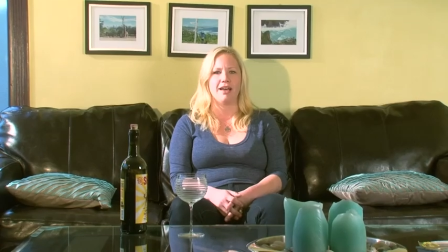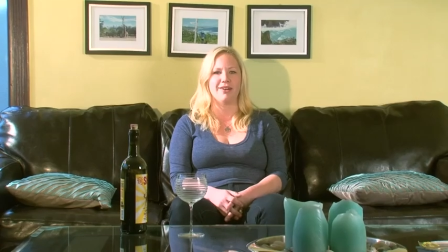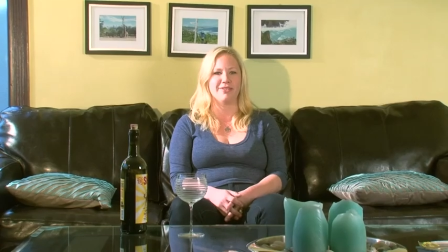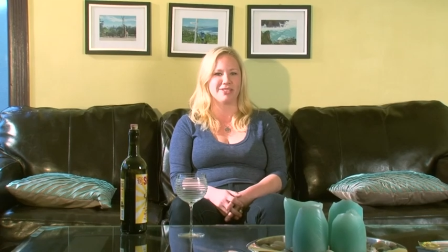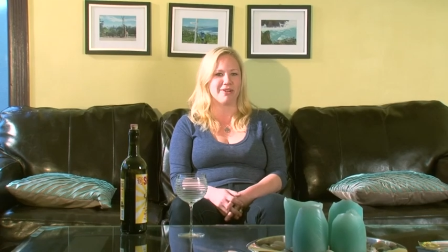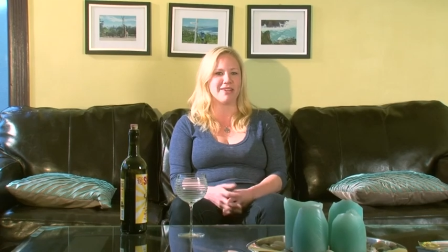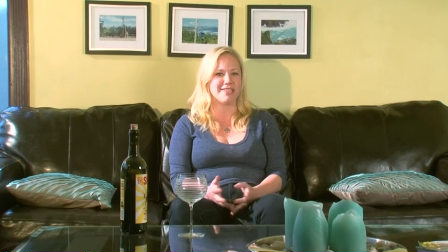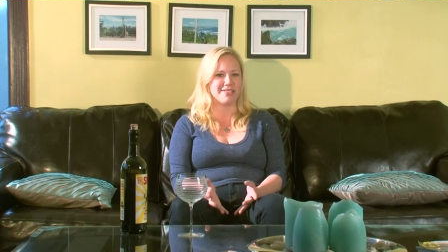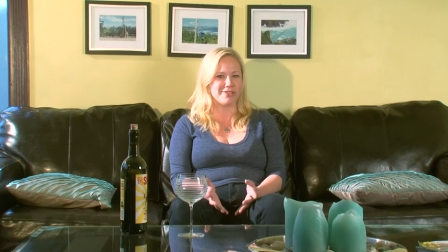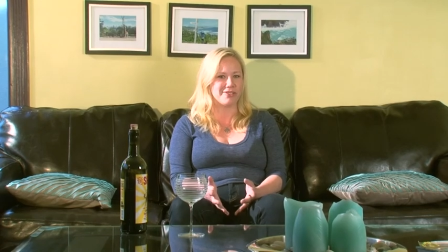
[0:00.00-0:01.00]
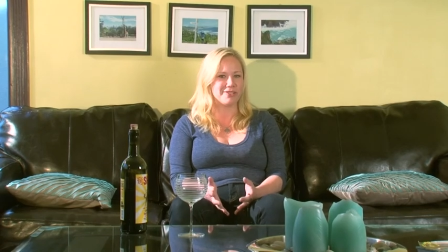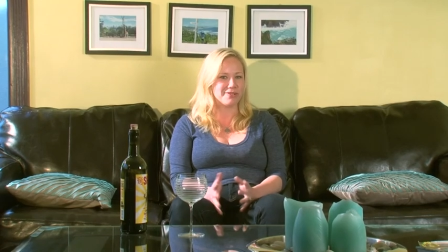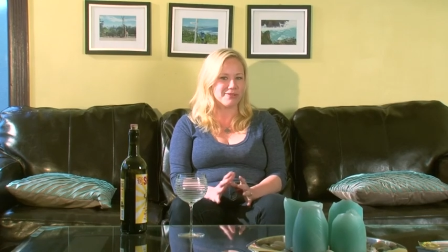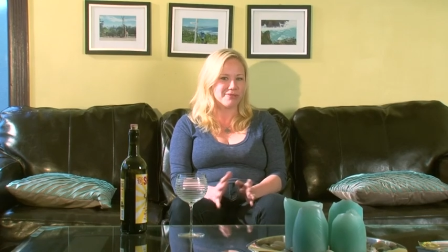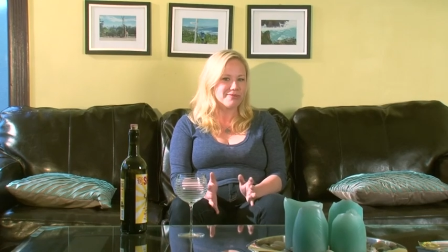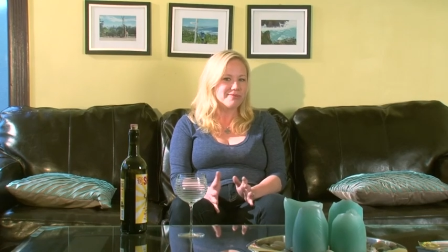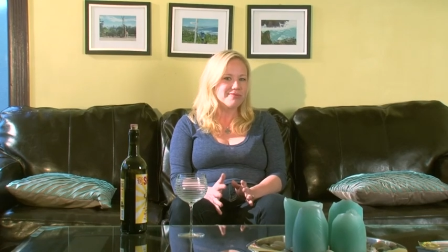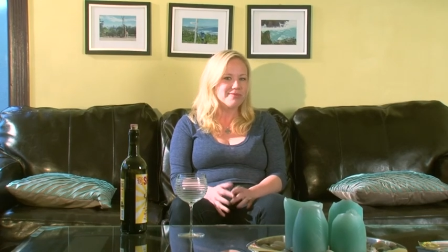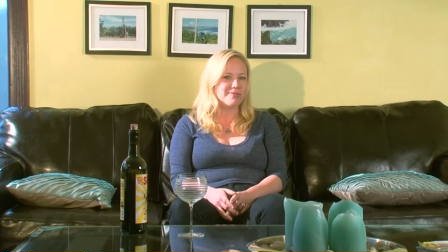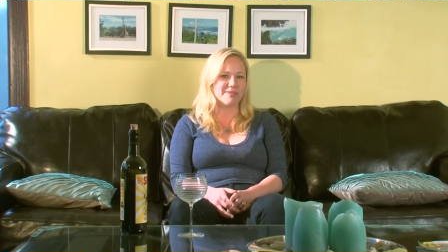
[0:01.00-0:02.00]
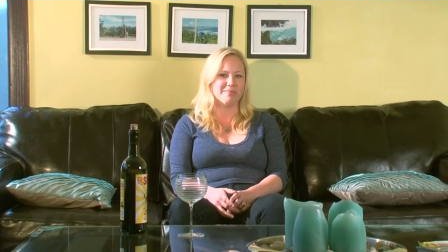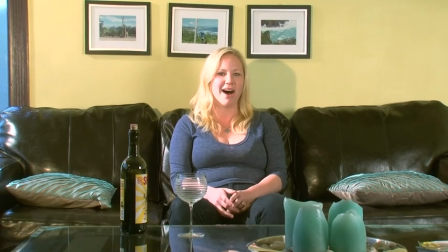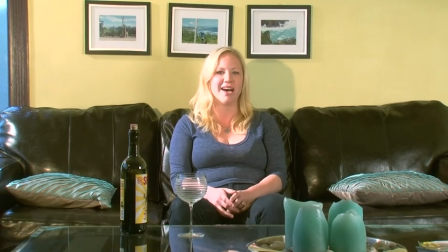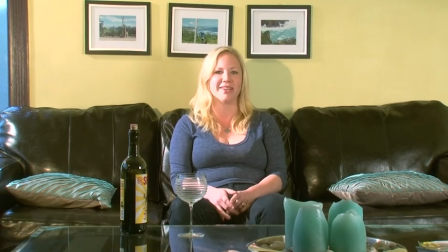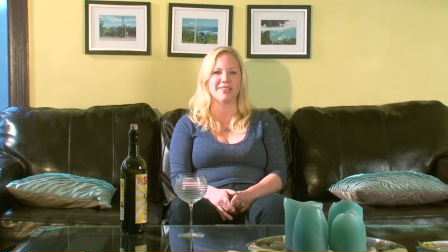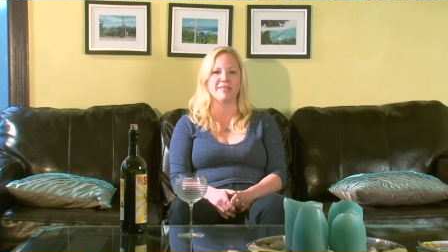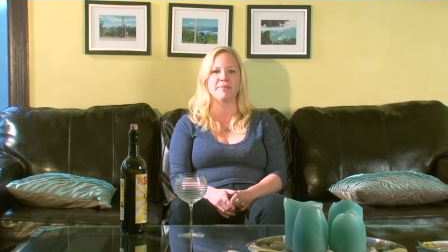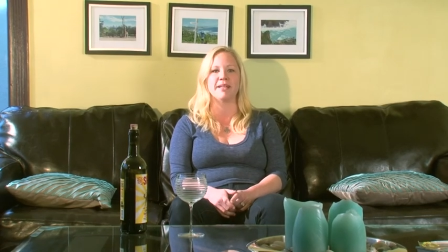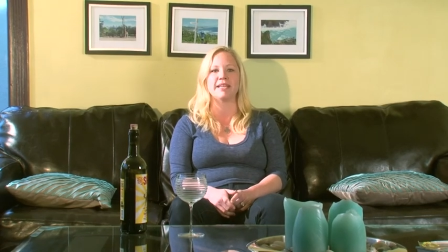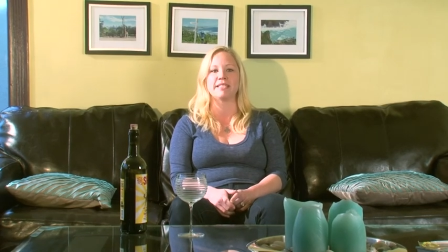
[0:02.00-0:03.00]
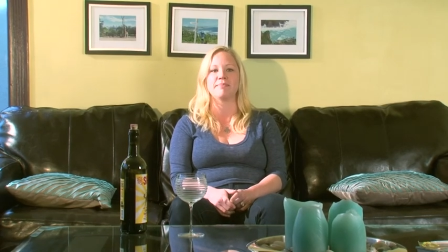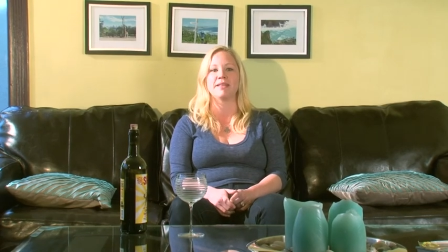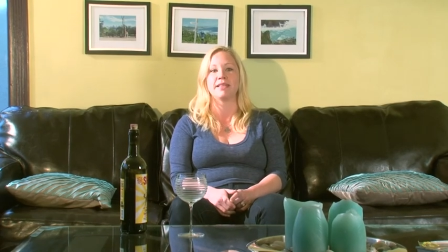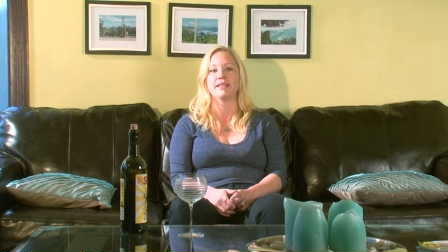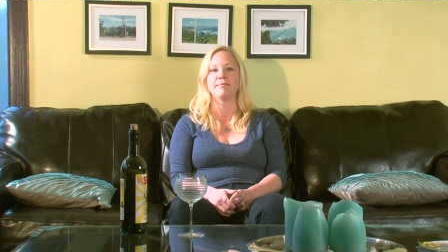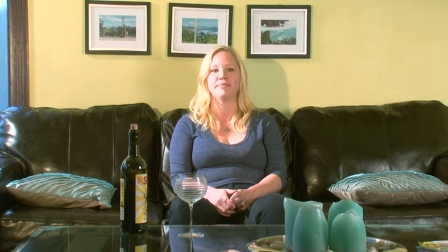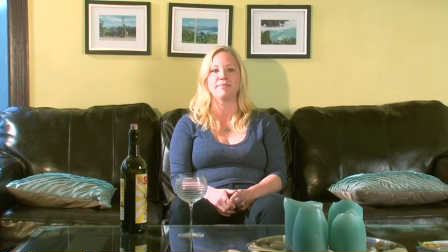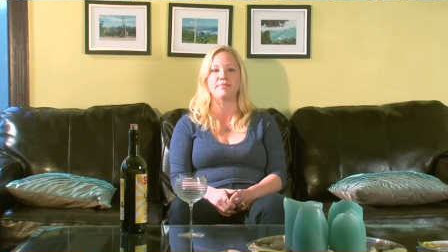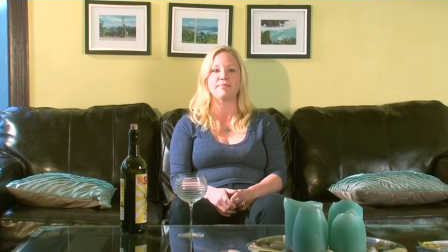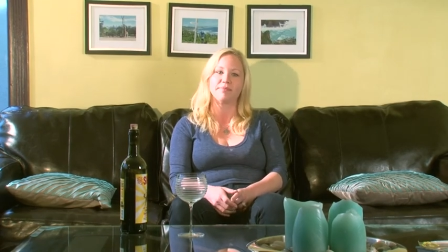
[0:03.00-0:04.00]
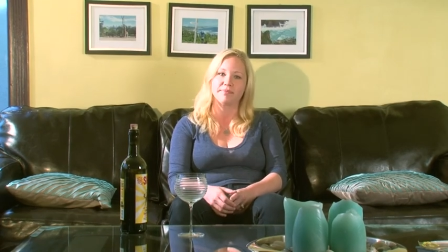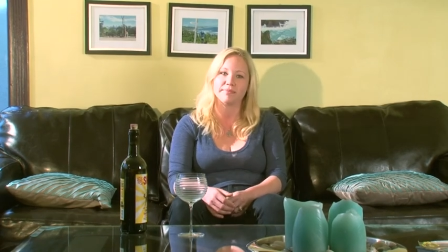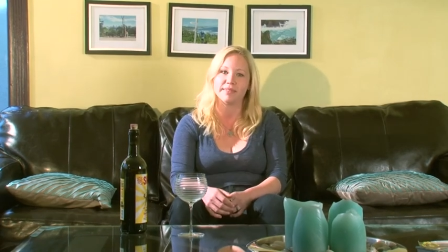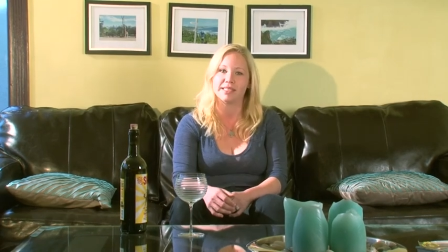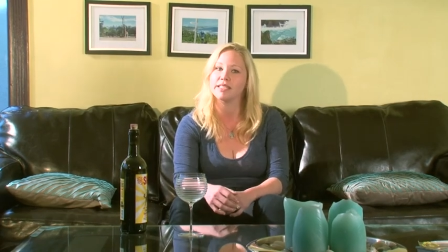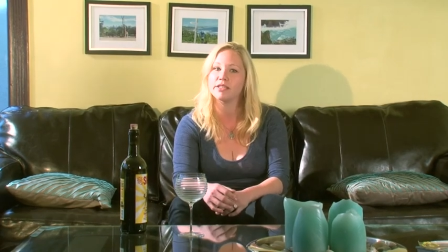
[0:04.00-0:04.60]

I always wanted to remodel the place, but it's a